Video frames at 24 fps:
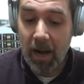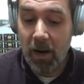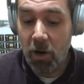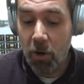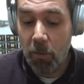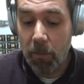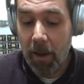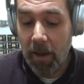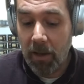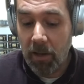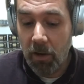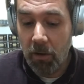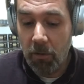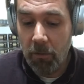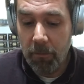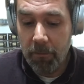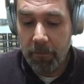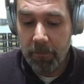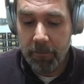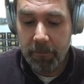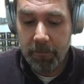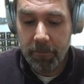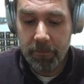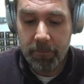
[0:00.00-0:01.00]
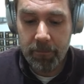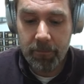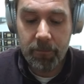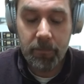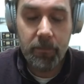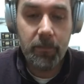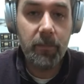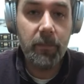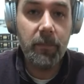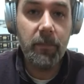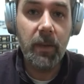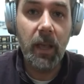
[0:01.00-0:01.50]
I don't know about you.
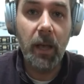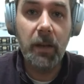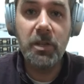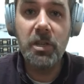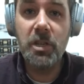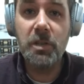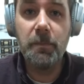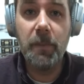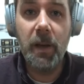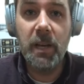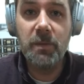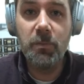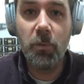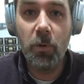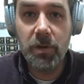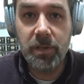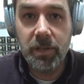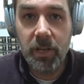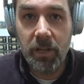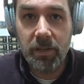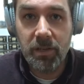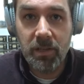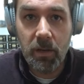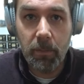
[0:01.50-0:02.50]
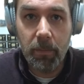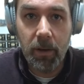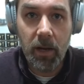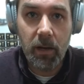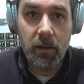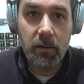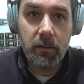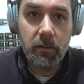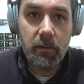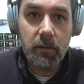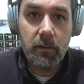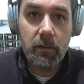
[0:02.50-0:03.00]
That just makes more sense to
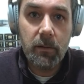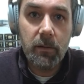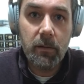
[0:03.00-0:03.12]
me.